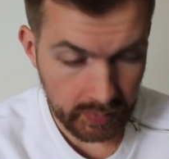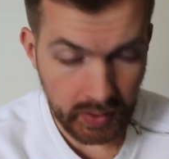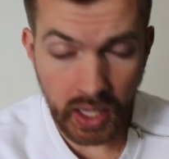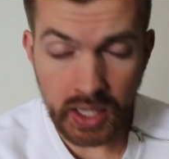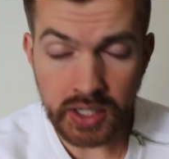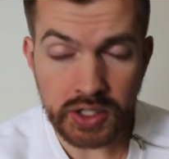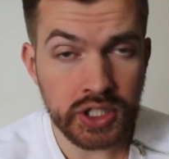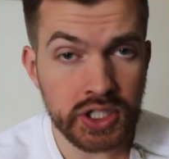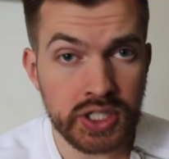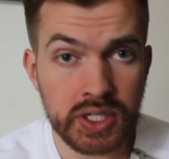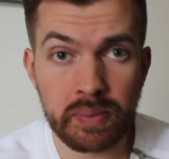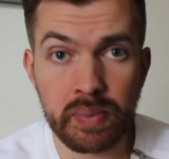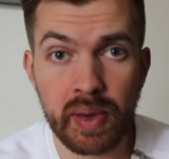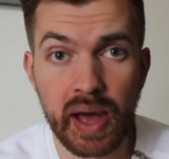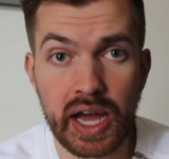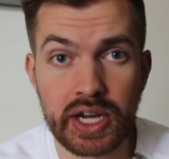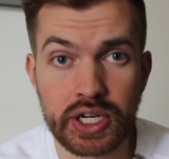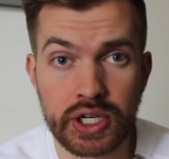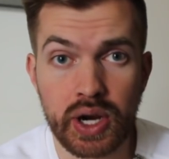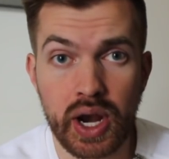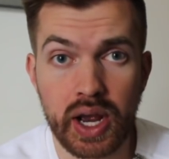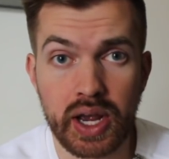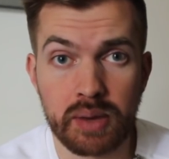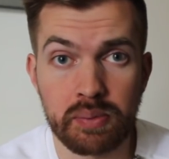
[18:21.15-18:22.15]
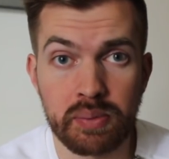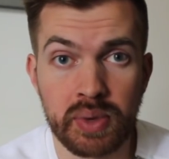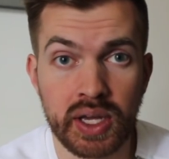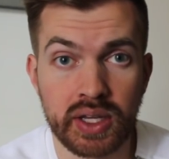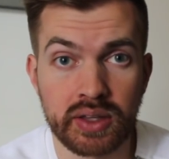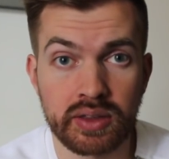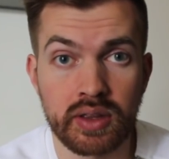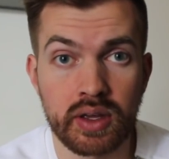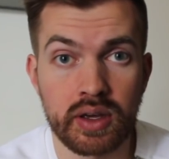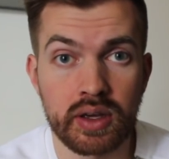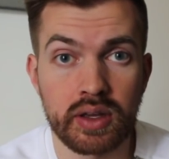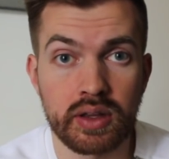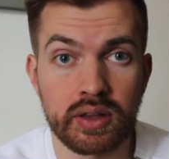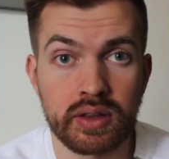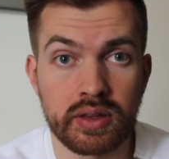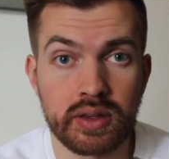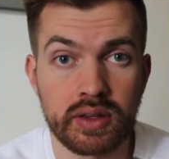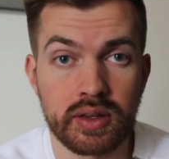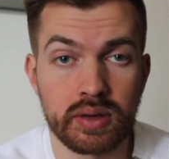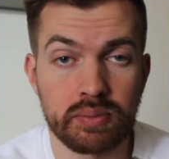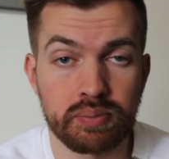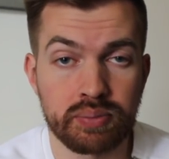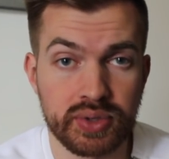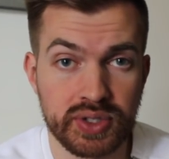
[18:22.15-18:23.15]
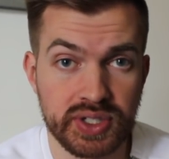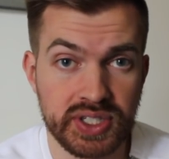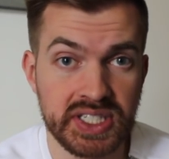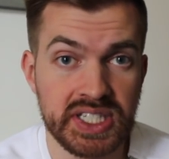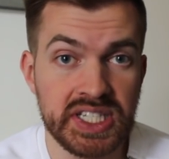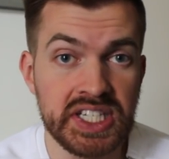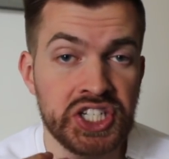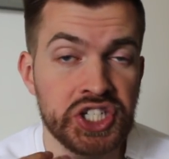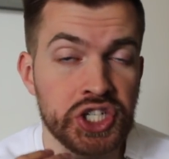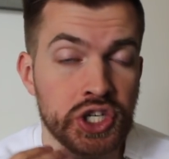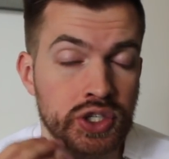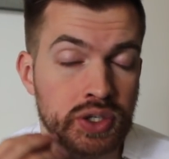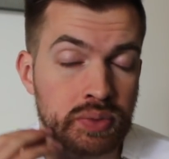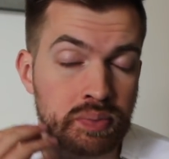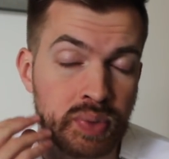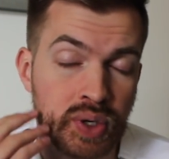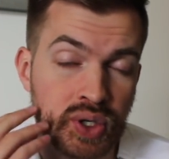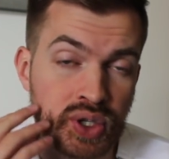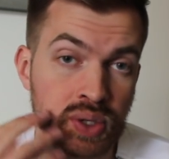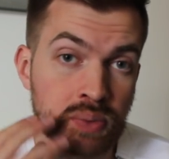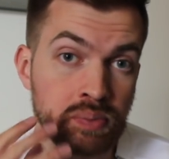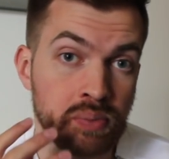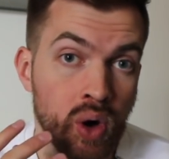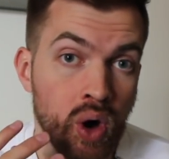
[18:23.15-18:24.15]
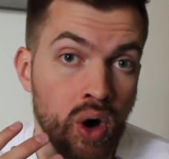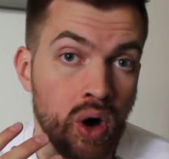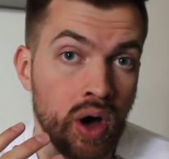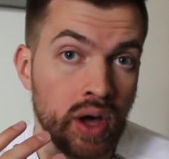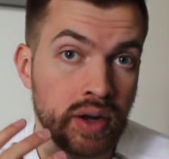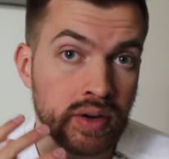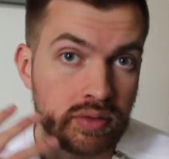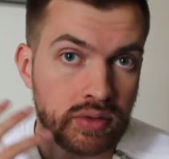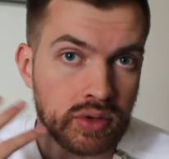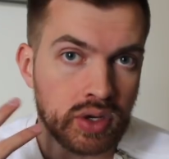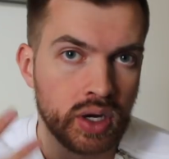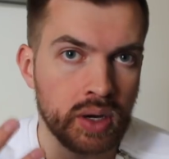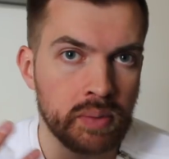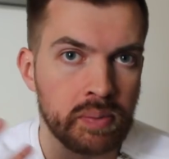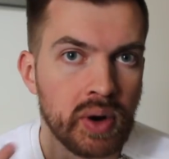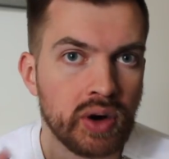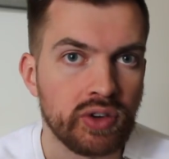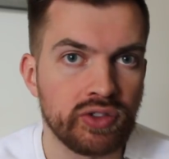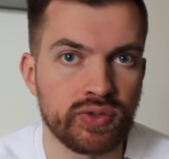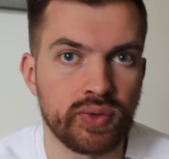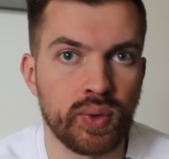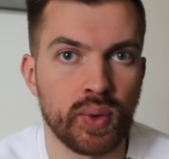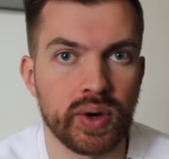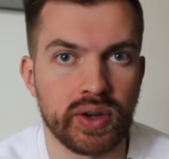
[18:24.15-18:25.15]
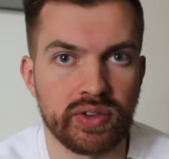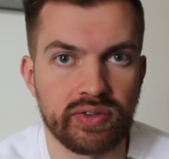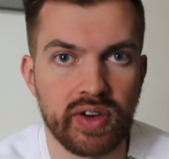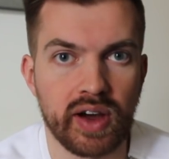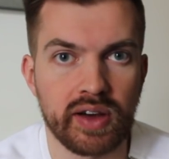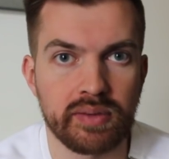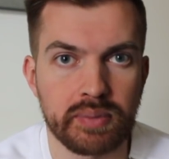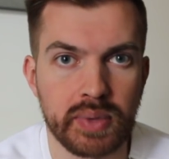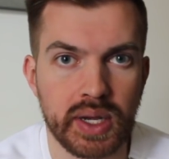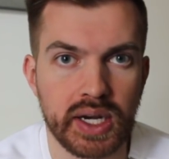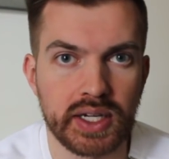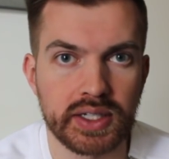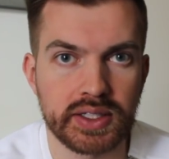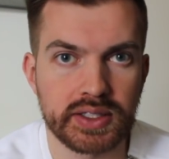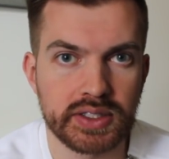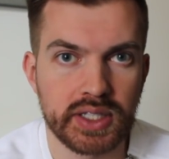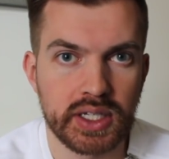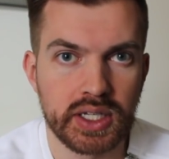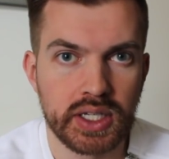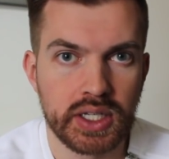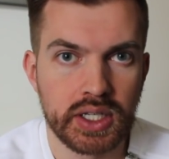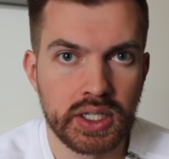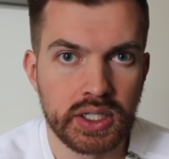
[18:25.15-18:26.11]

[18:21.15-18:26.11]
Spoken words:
And just to backtrack a bit, the procedure to put them on took about 45 minutes.